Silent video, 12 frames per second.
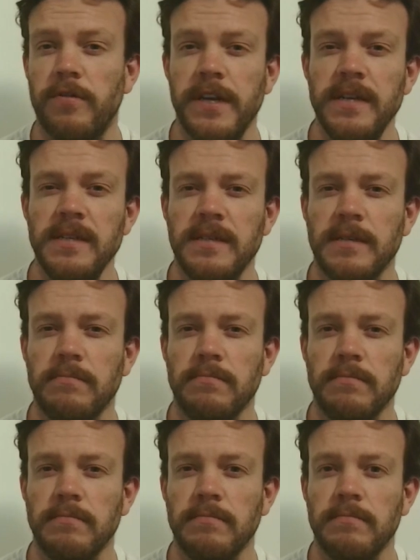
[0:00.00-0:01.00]
Greece.
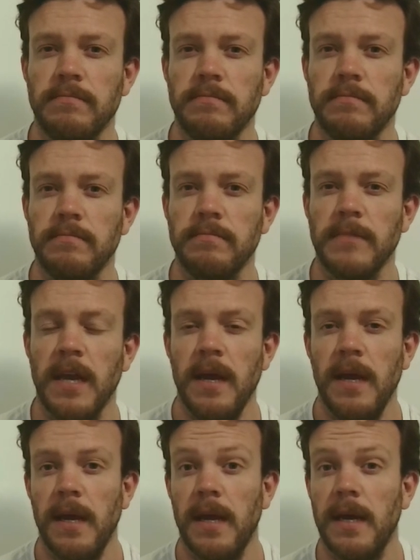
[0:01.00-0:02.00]

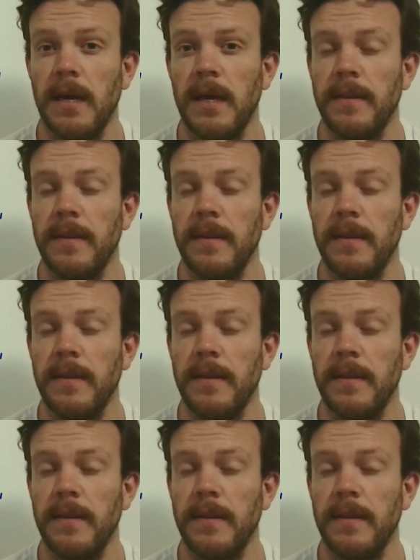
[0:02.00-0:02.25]
Uh,